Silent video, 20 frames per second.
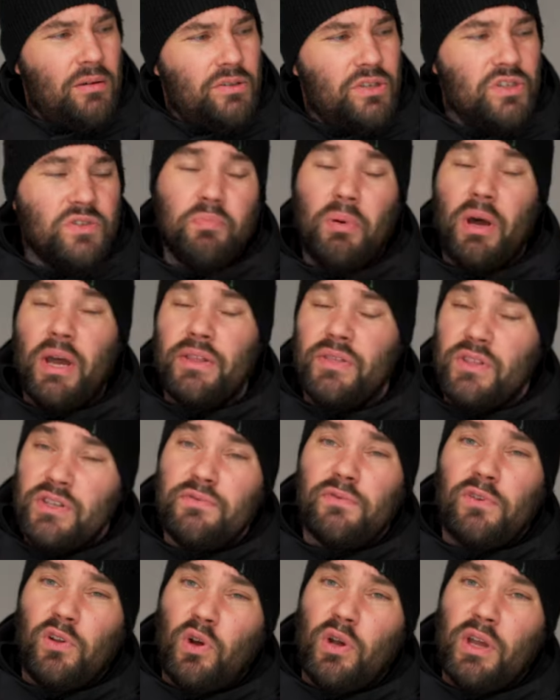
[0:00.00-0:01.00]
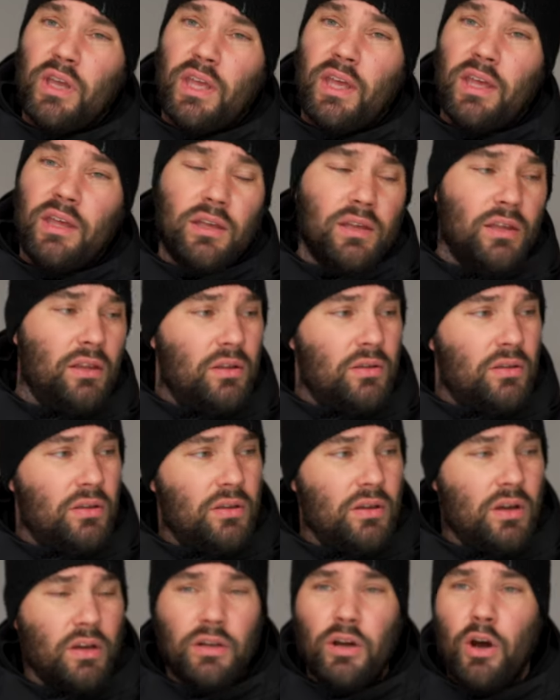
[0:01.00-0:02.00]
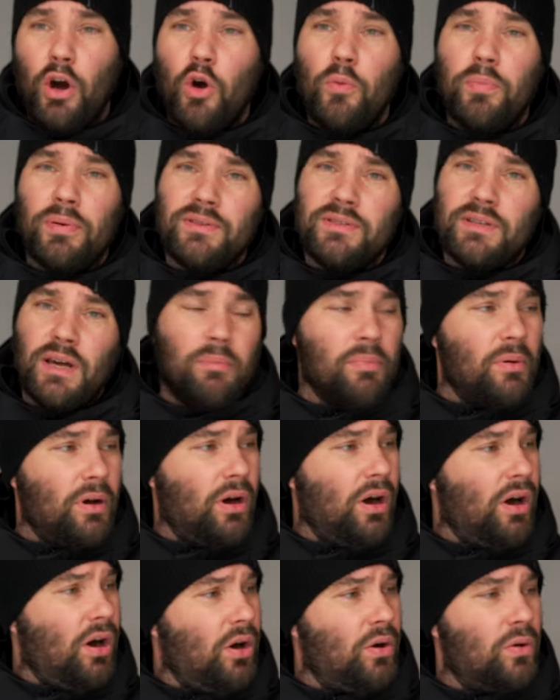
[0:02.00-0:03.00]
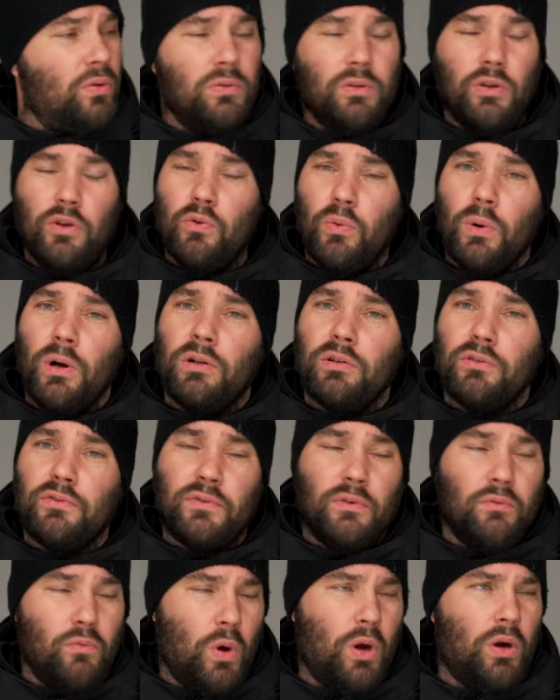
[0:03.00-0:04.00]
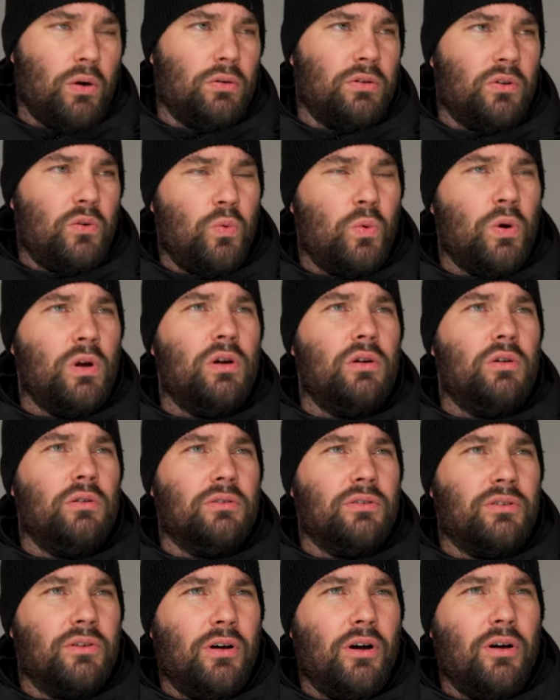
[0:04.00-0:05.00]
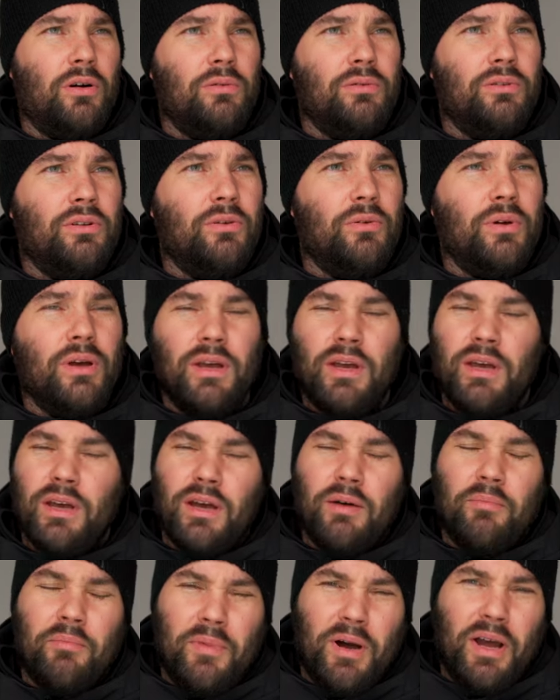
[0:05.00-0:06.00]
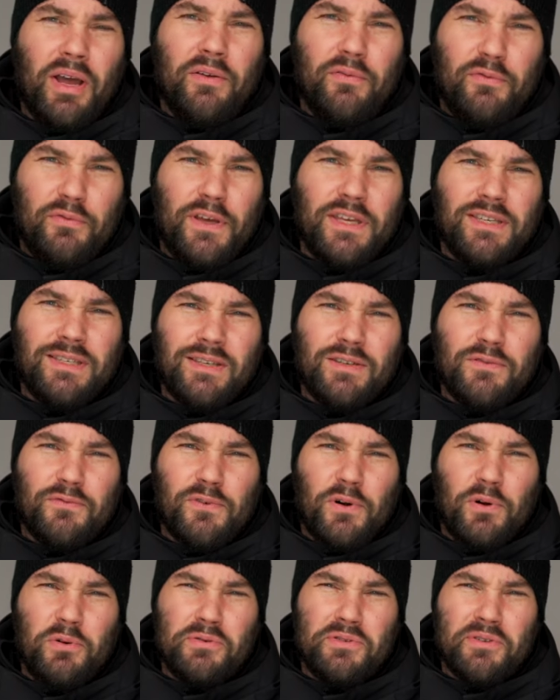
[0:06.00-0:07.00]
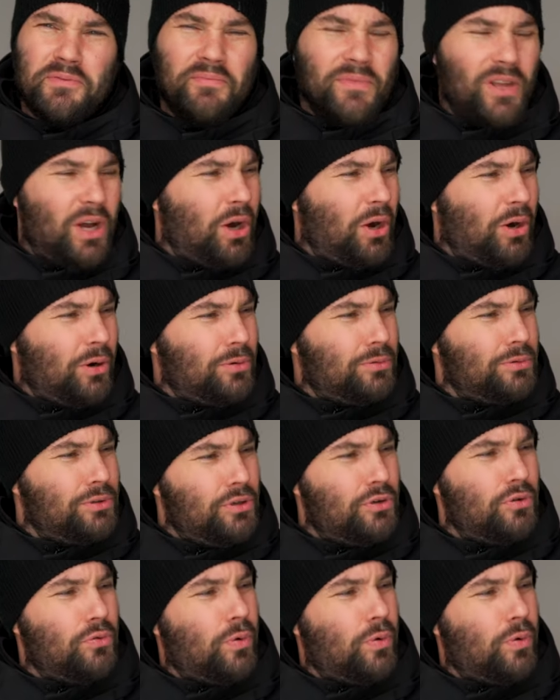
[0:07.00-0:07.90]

just buying this vlog kit kind of opens up a whole new world, world, world, a whole new, my face is frozen, a whole new